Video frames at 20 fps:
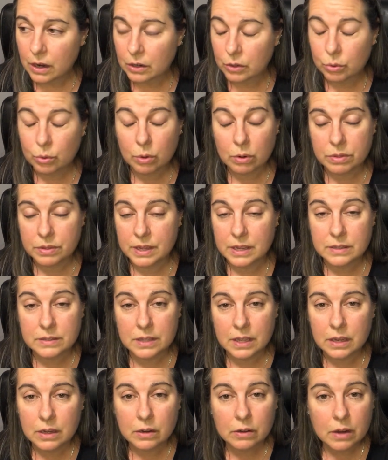Or things
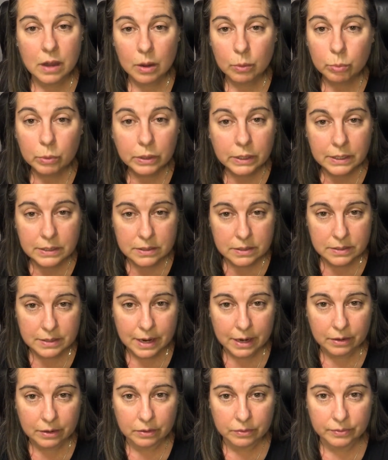that you're not willing to
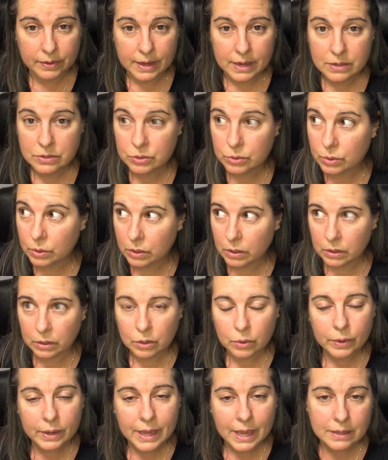sacrifice, or
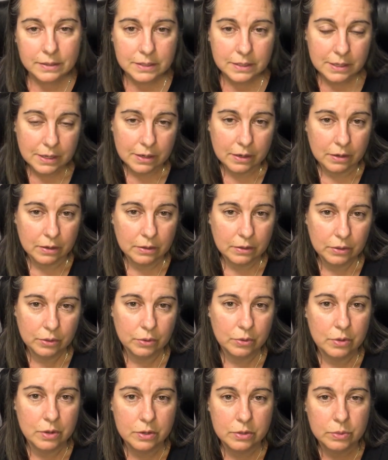going out to dinner. Who
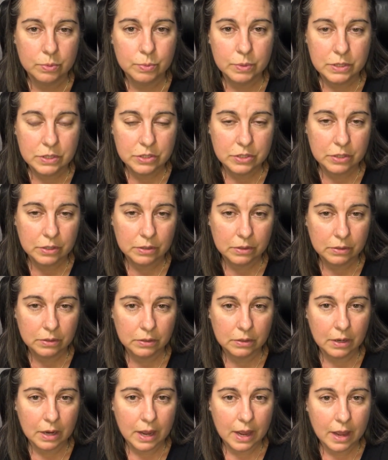knows what
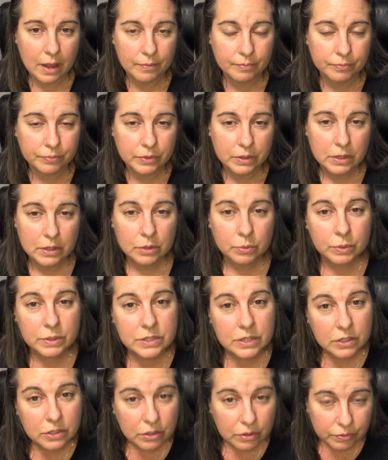what's
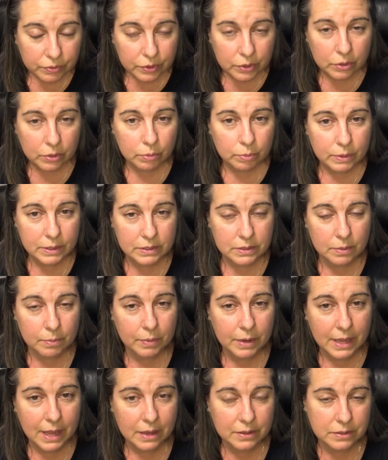in your food when
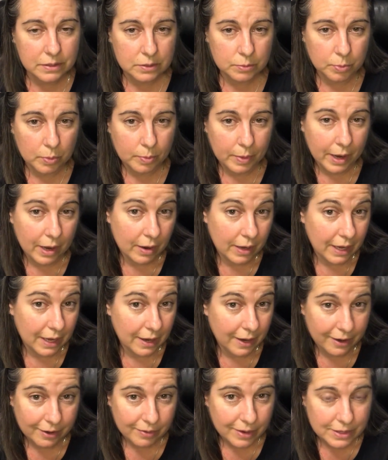somebody else is preparing it
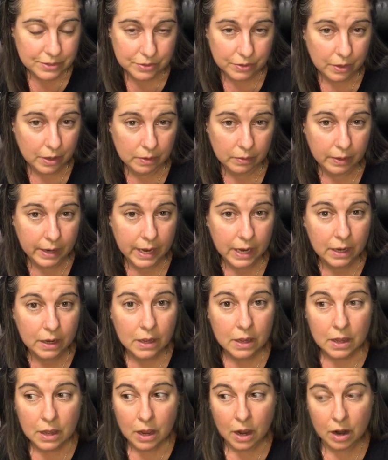at a restaurant, right?
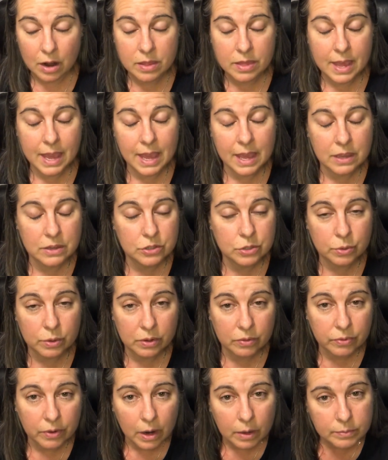Are they doing
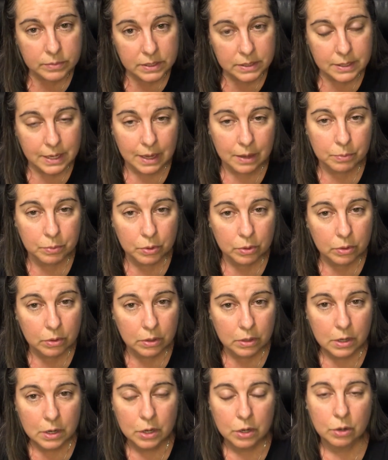farm to table,
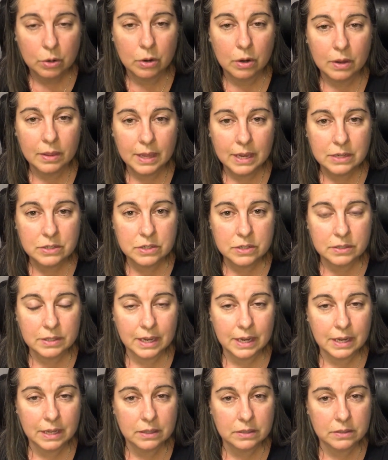or are they just
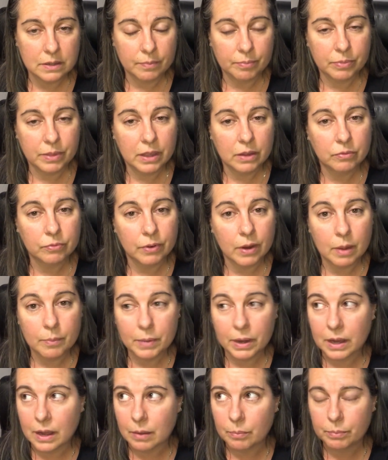getting something from a
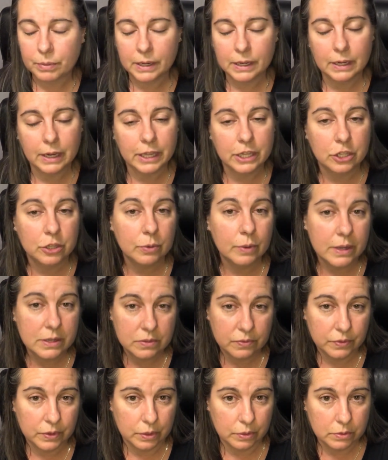company like US
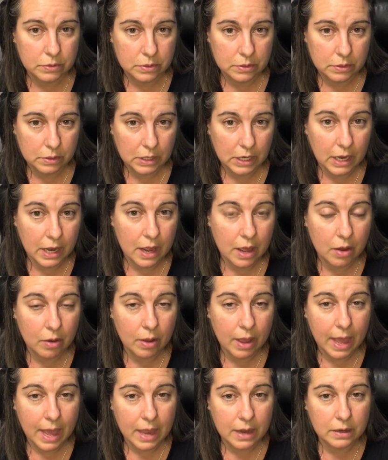Foods, you know,
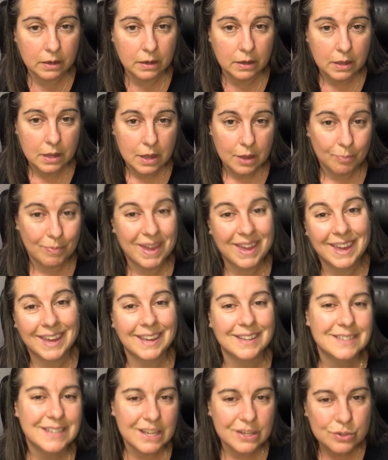and making
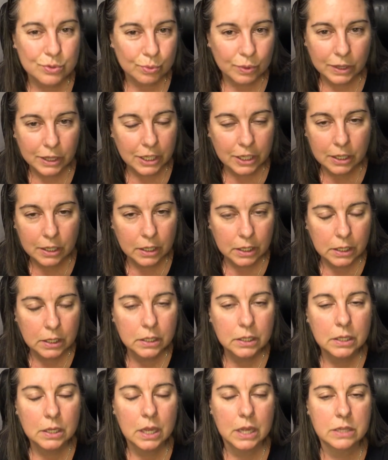it taste really good
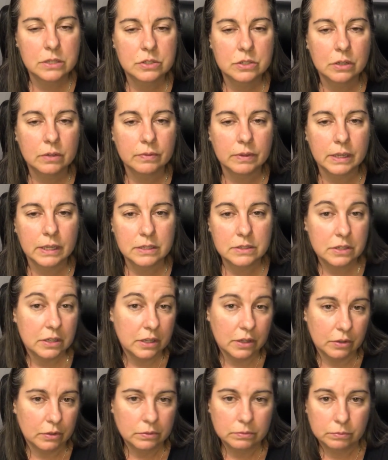and serving it to
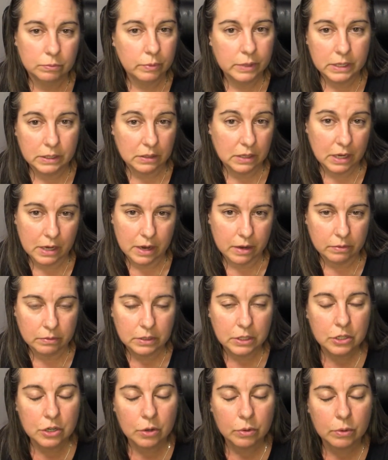you? You know,
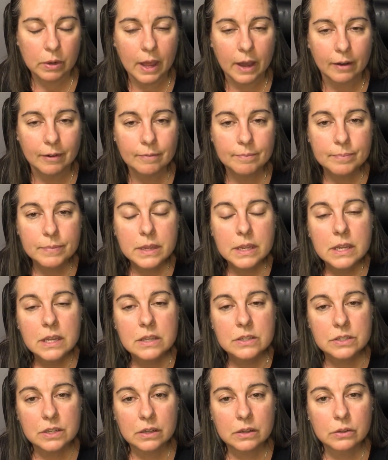you don't know.
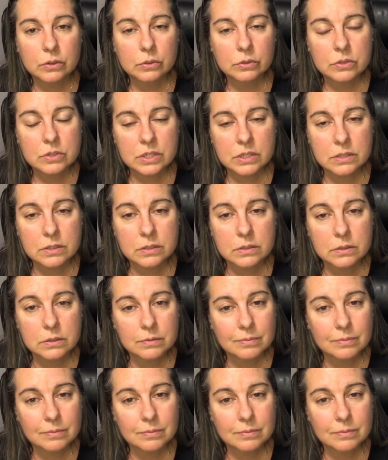So just